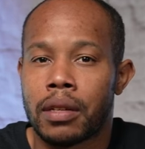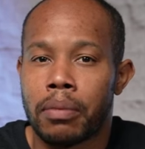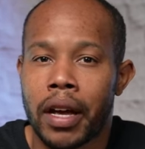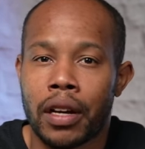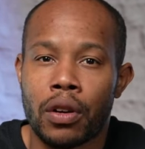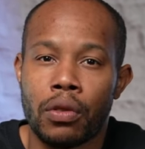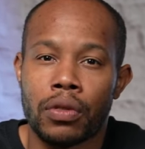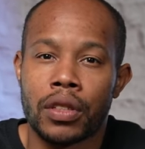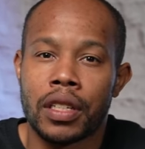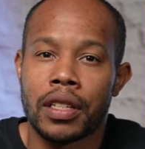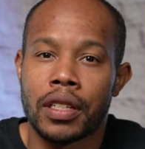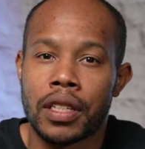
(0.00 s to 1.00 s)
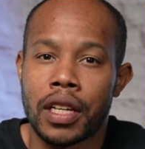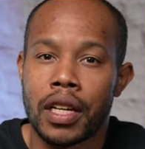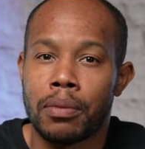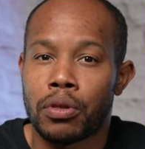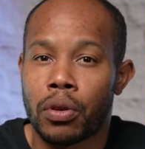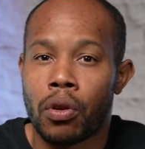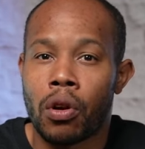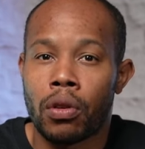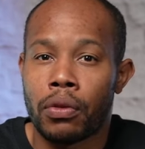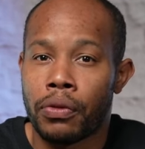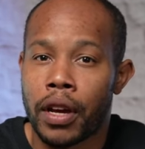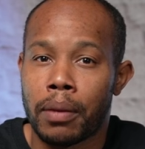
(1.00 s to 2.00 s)
send back over to the team so
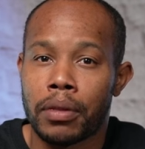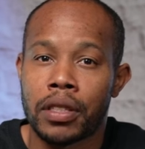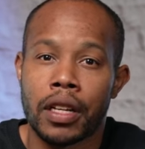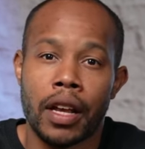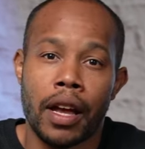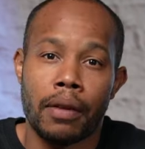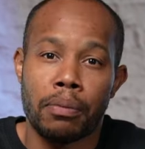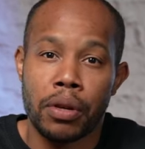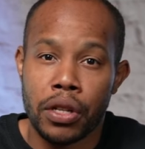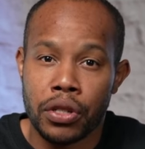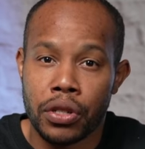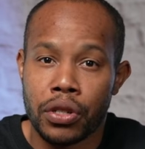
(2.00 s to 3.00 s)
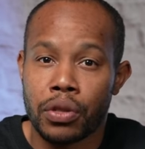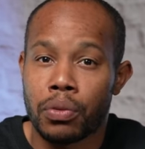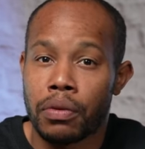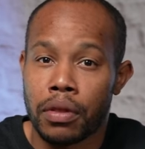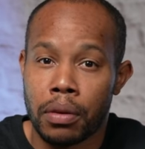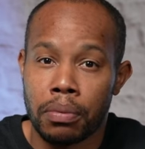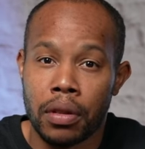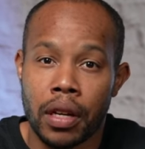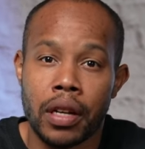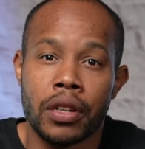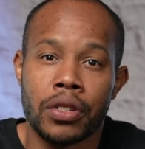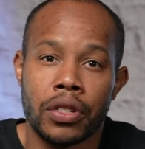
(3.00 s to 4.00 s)
all the families could have pictures with their
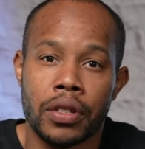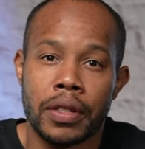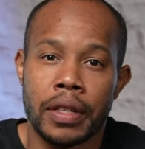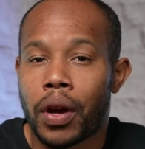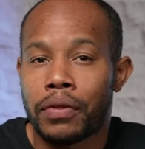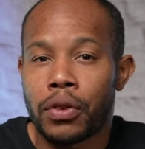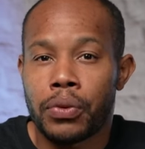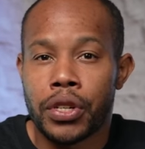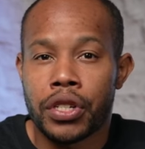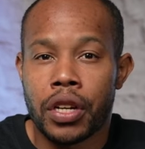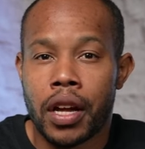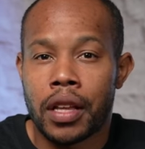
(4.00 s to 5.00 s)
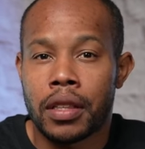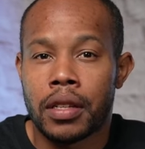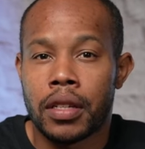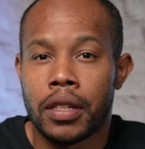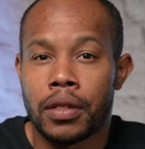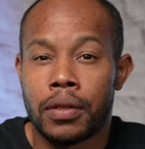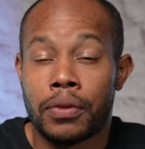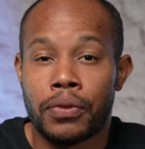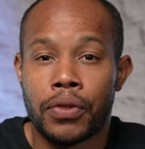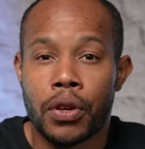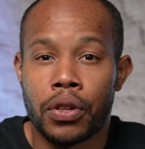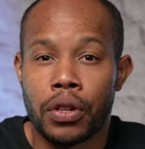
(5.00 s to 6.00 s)
players. So after we shot the
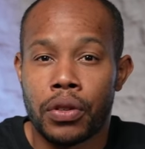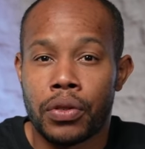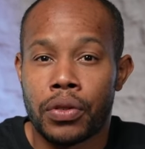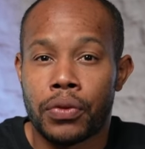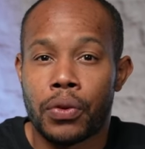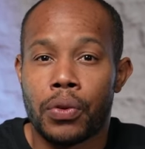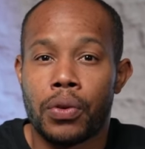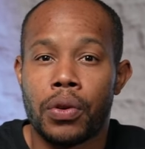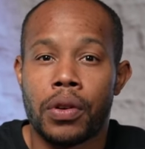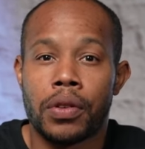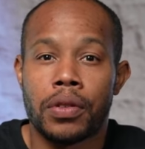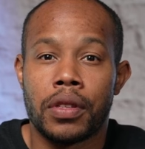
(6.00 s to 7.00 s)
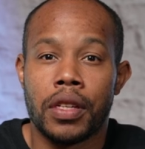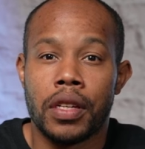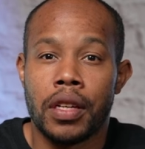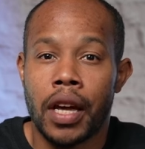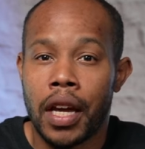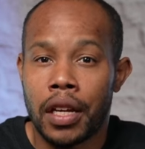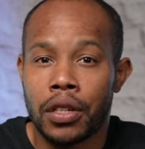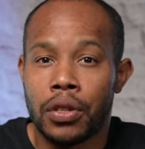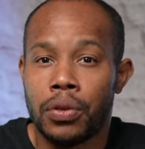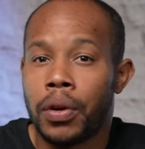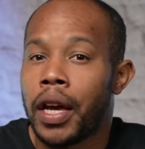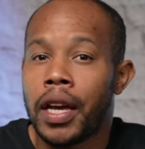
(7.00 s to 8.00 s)
photos for the eight
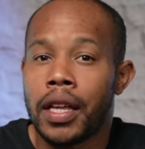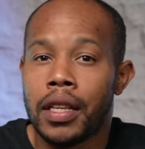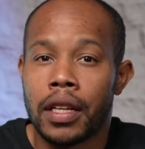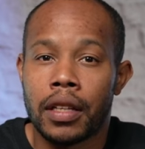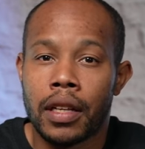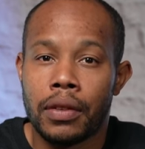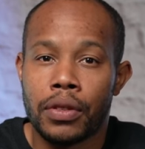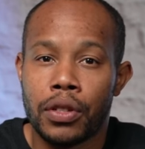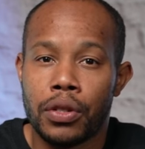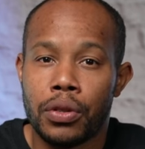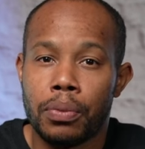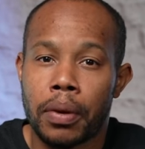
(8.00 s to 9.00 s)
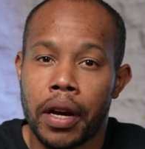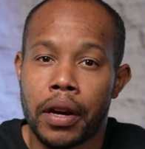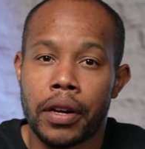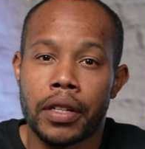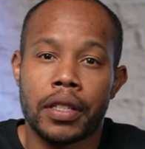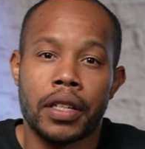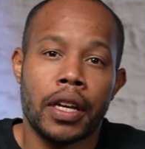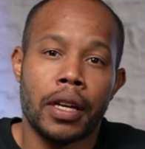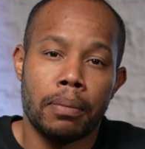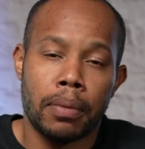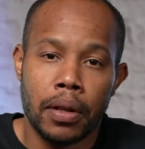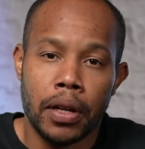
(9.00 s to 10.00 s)
U and the eleven U parents
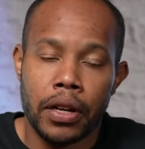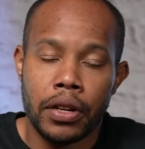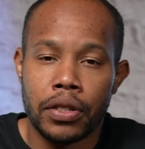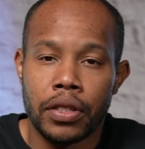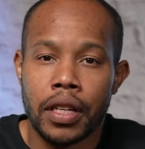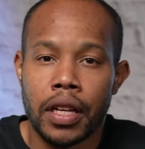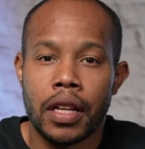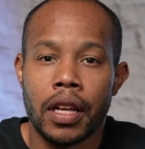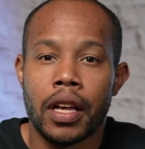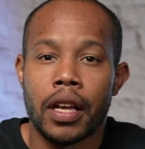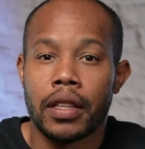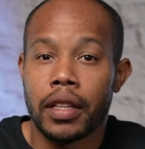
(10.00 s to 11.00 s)
and players, then